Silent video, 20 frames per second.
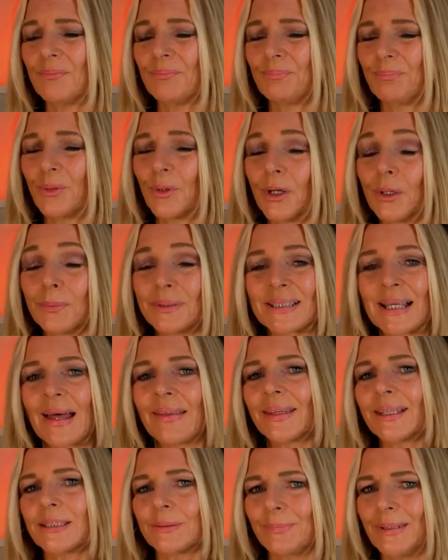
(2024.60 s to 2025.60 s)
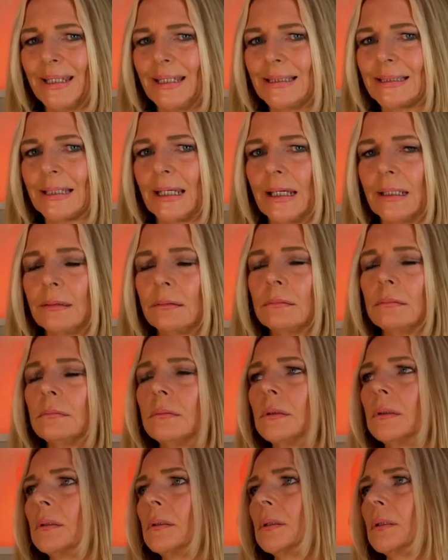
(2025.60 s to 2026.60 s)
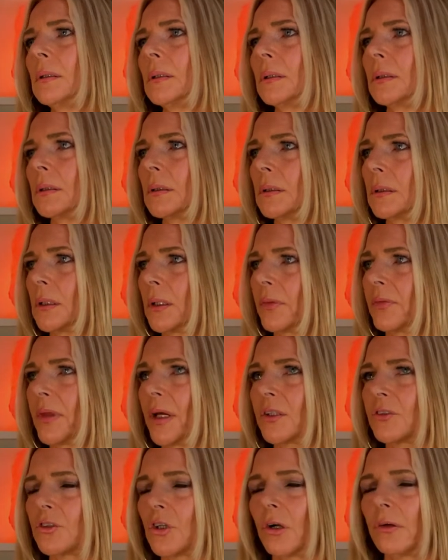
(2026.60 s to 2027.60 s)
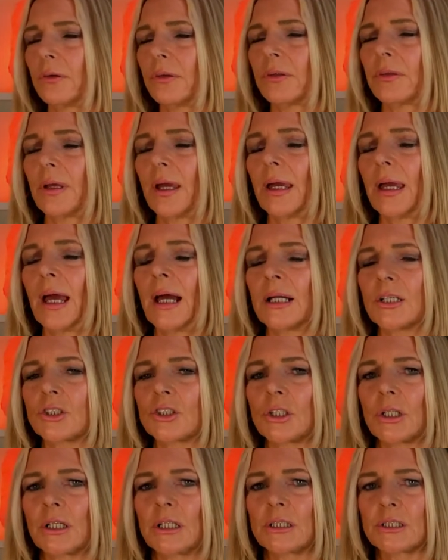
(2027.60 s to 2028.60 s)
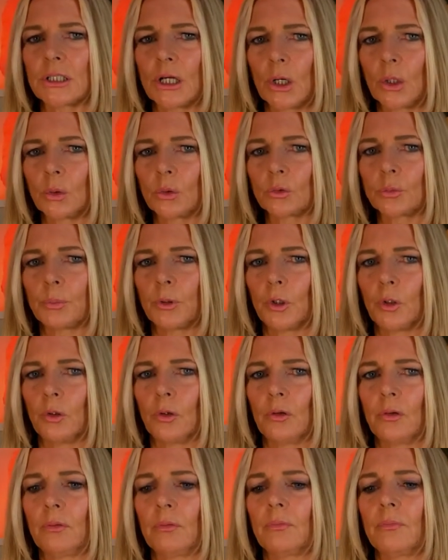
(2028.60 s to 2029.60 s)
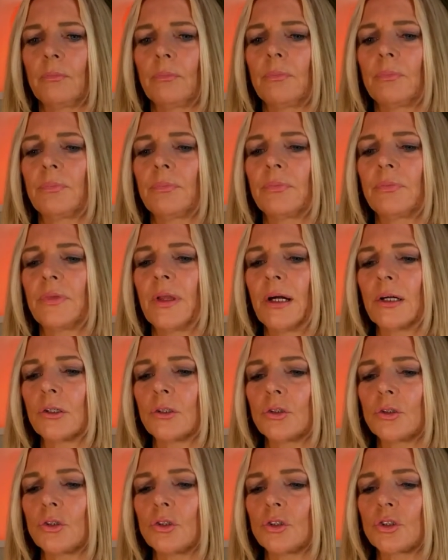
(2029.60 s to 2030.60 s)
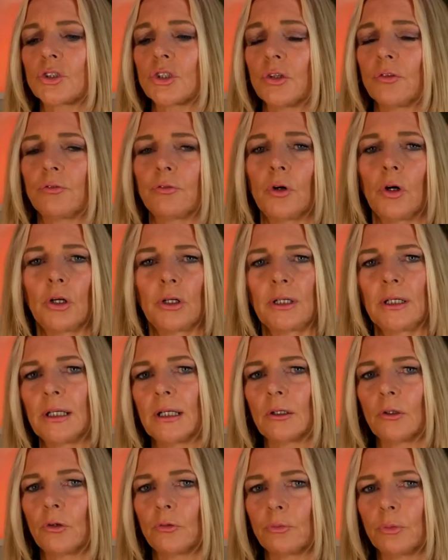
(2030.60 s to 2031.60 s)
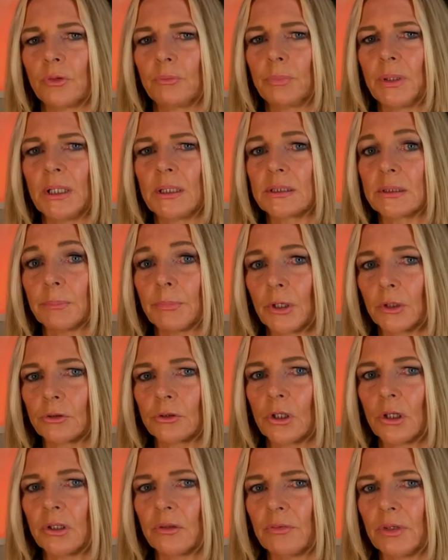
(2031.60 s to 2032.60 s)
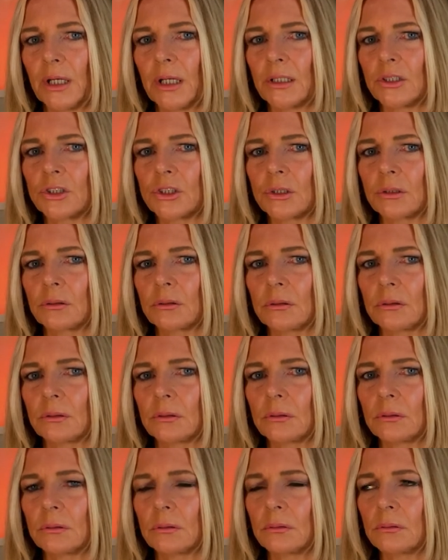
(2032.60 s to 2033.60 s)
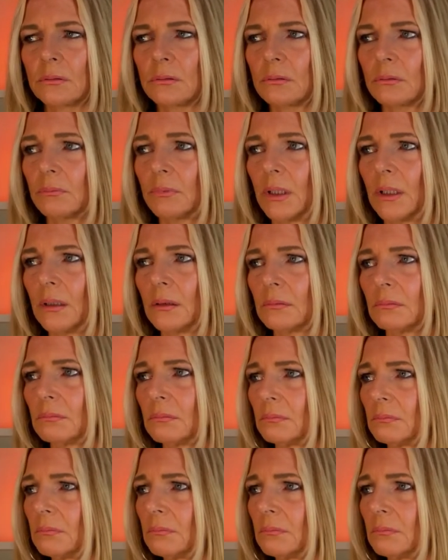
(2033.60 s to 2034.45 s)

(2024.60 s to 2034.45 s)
But it was at this meeting that Dorothy actually told Paul that she'd fallen in love with Peter Bogdanovich. Well,